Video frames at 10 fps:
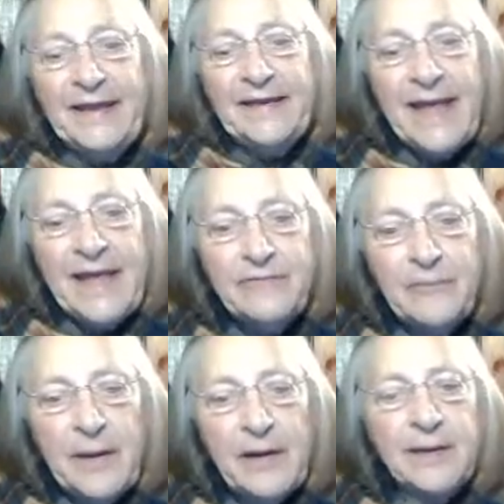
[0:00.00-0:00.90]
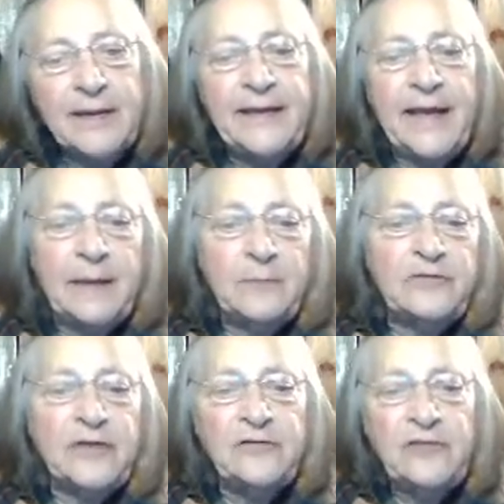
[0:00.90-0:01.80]
Native American names
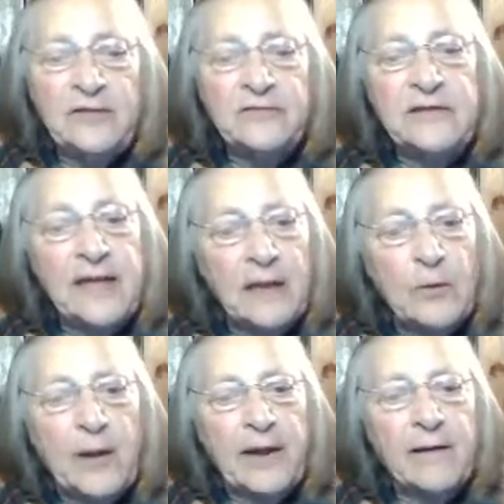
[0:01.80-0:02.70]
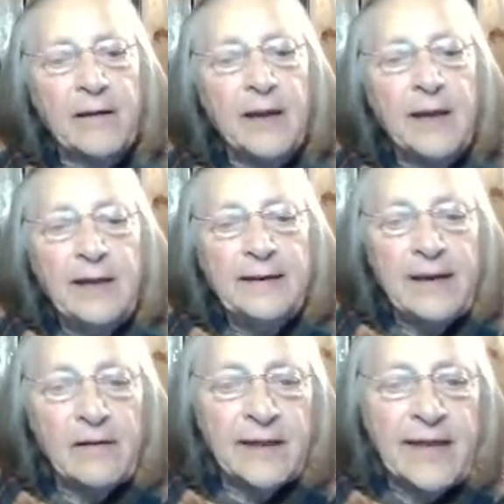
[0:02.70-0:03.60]
such as Delaware,
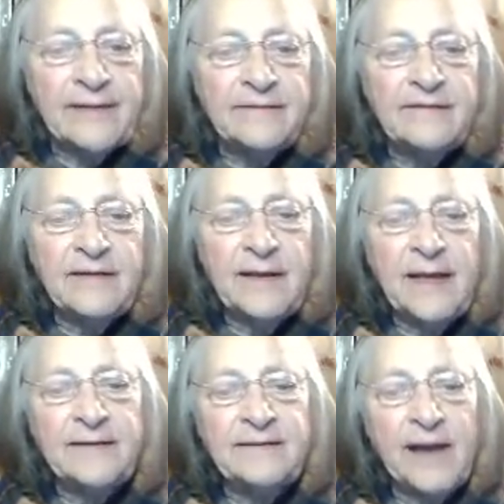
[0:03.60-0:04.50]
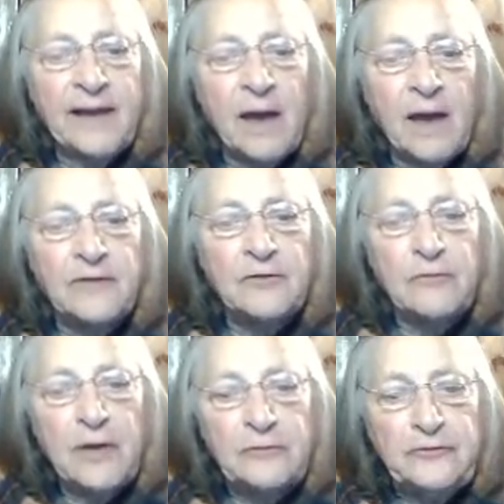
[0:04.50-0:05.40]
Narragansett, and
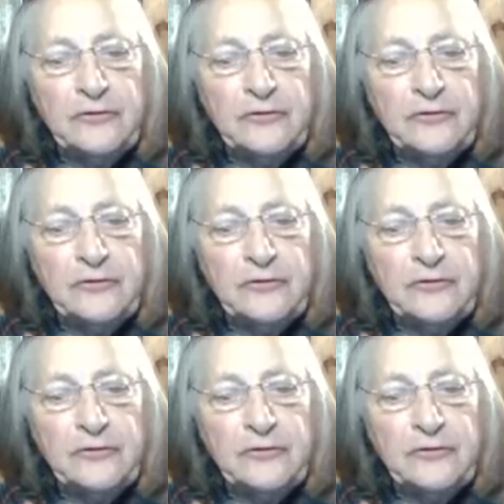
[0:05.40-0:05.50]
Ticonderoga.